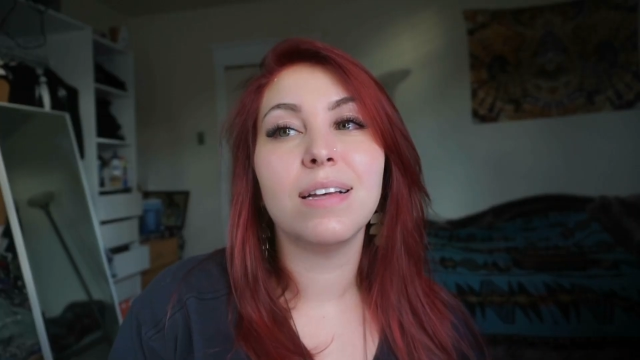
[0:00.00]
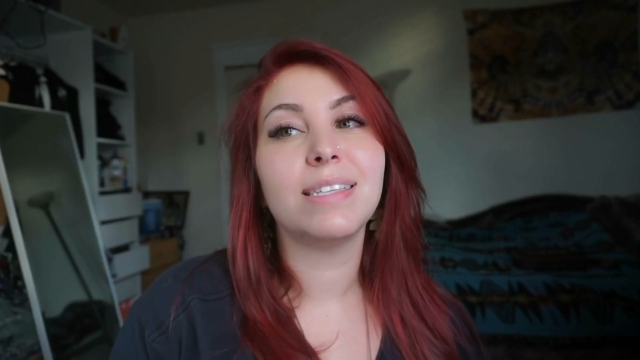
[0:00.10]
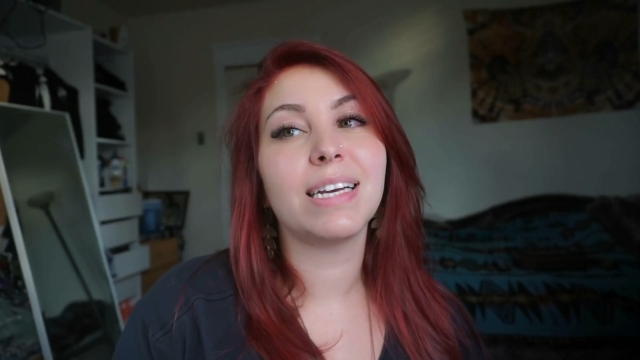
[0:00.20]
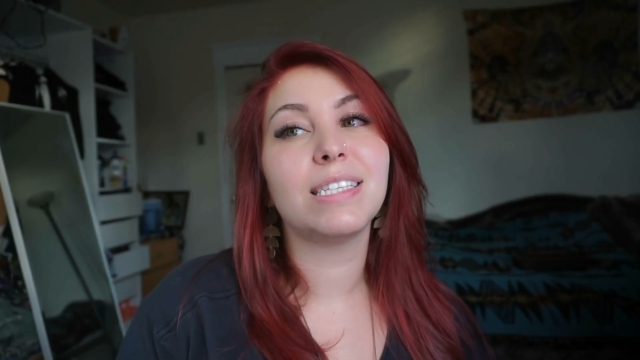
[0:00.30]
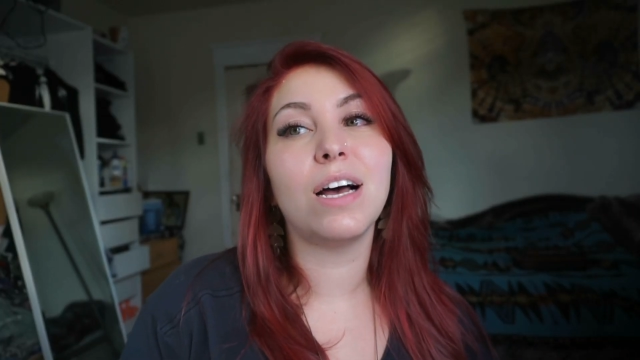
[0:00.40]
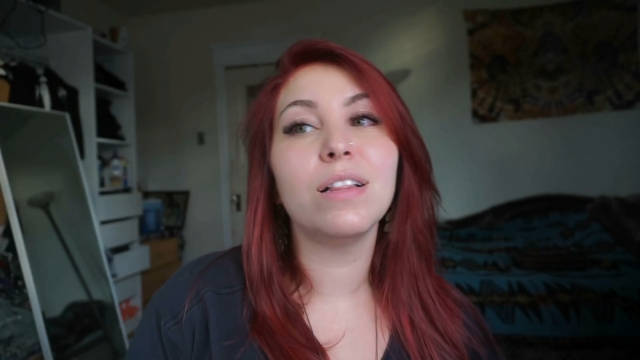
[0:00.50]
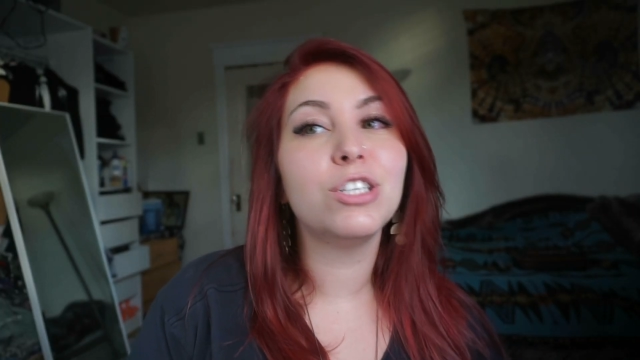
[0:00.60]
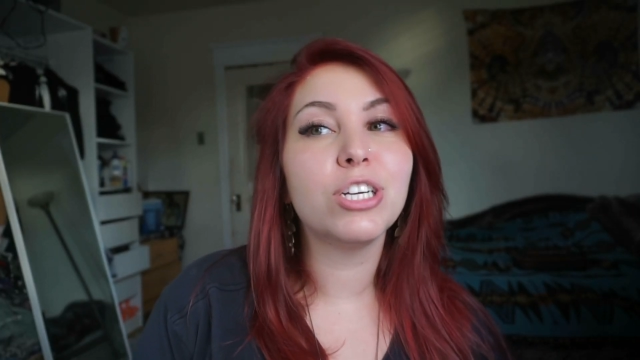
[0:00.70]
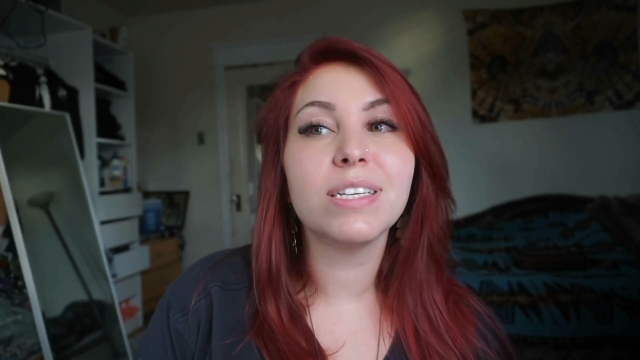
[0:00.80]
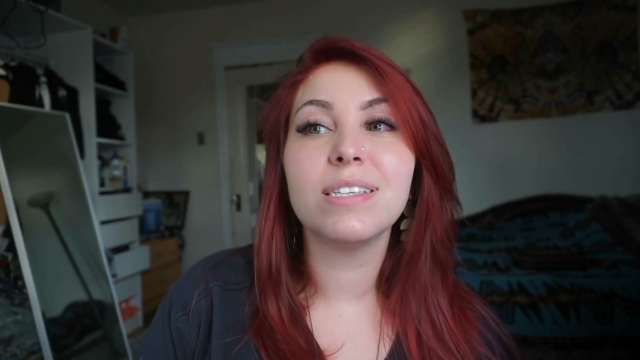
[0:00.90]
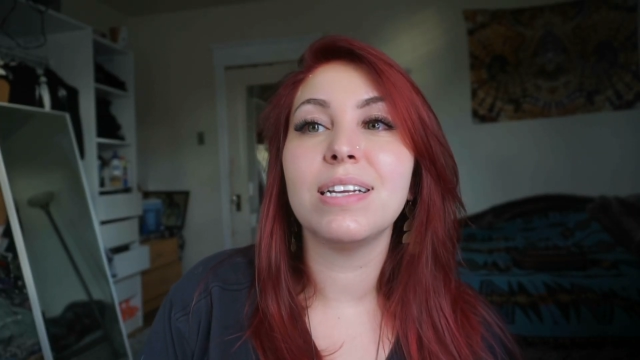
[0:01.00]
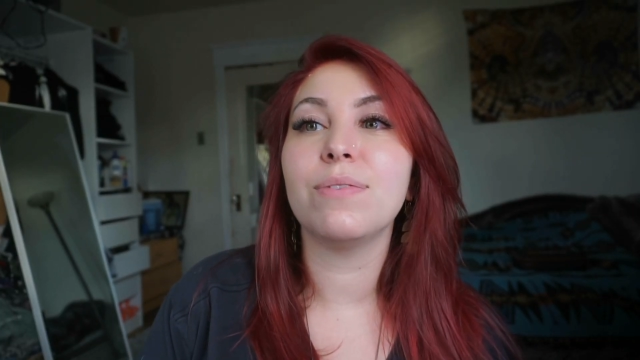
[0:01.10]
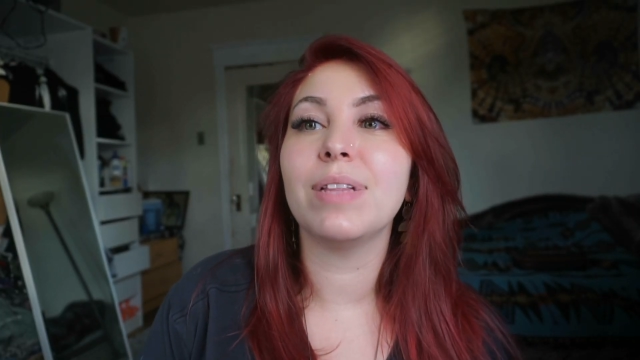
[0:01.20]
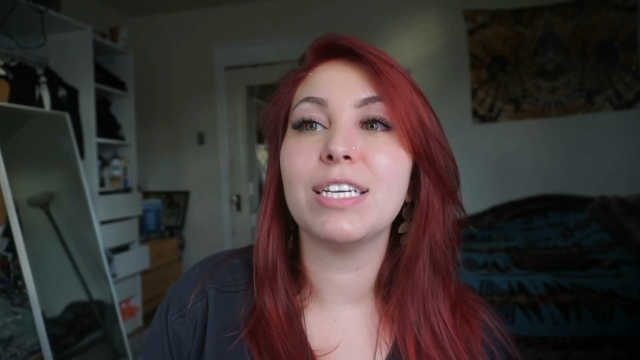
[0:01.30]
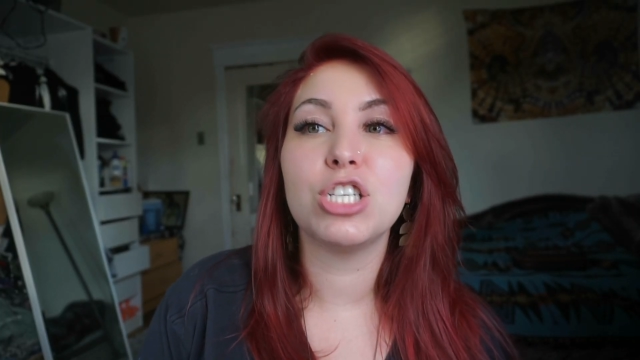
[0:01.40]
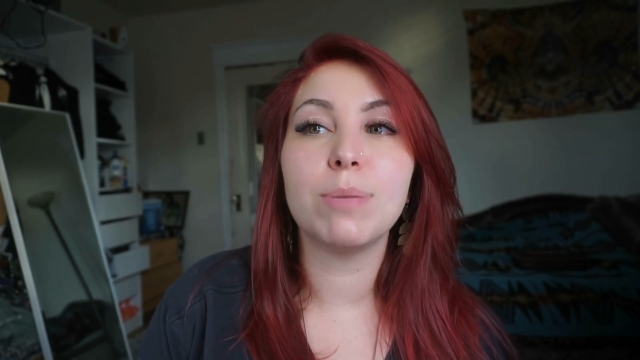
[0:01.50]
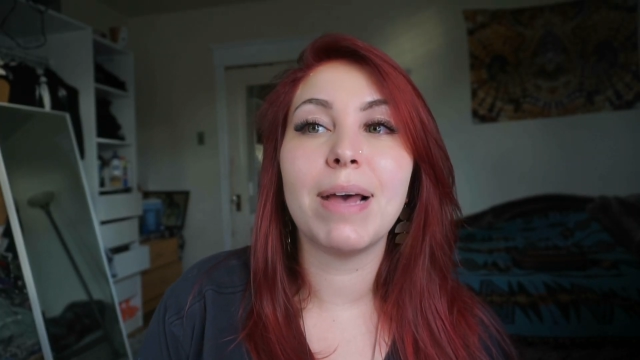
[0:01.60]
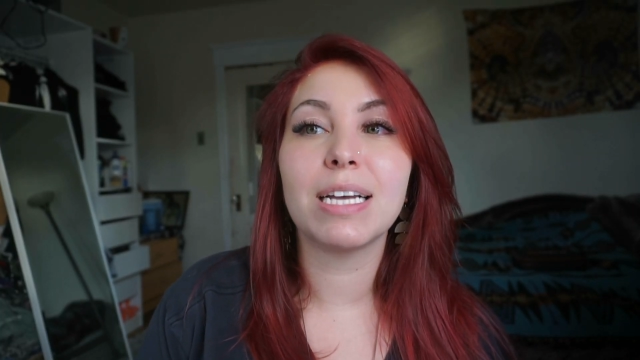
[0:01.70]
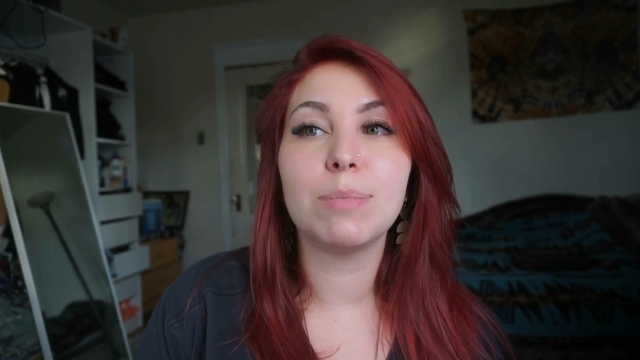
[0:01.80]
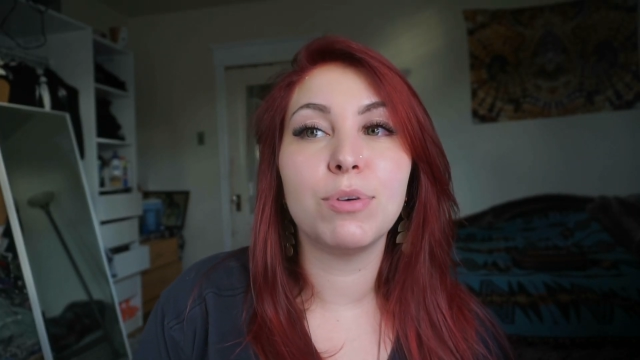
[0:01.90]
A sexologist and a relationship
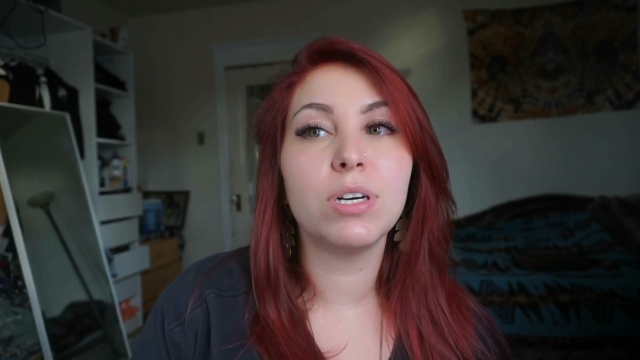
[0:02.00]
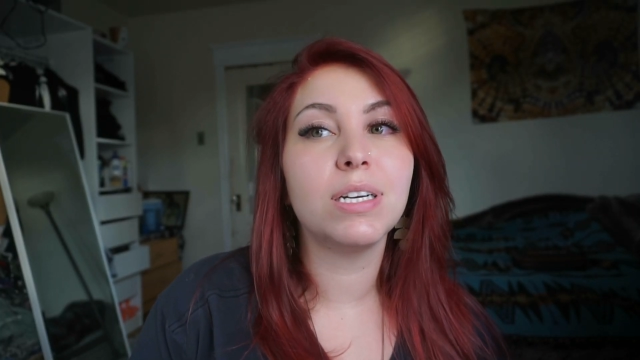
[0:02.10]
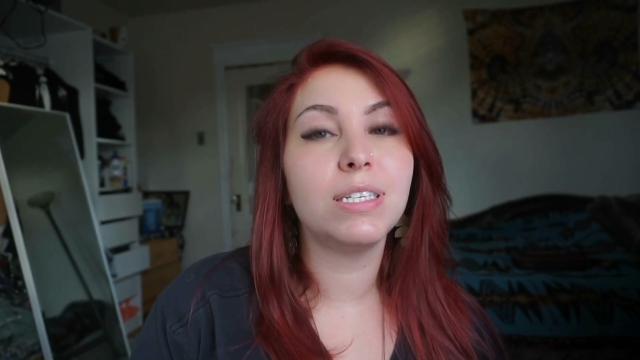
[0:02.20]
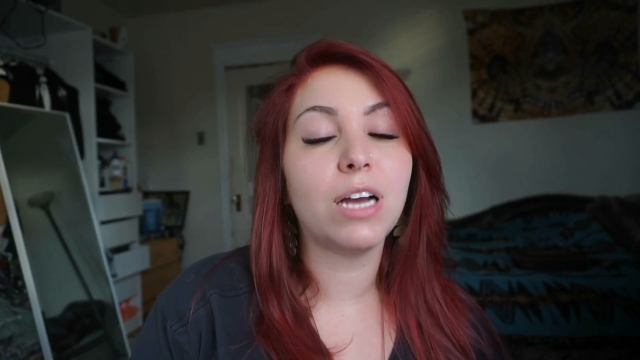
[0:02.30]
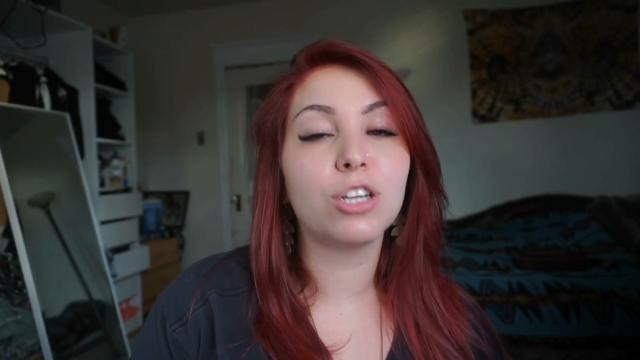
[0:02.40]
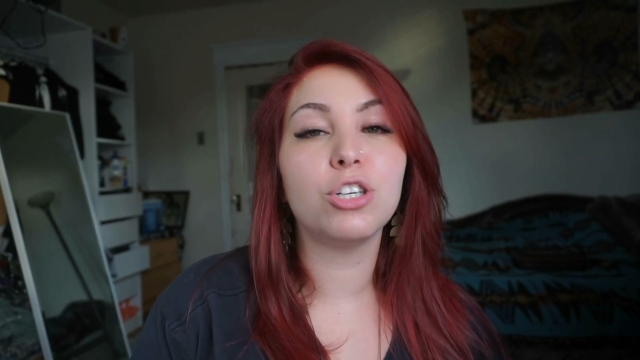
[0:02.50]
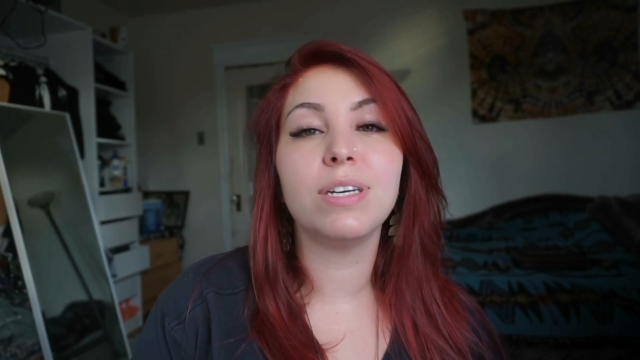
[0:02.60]
expert, Dr.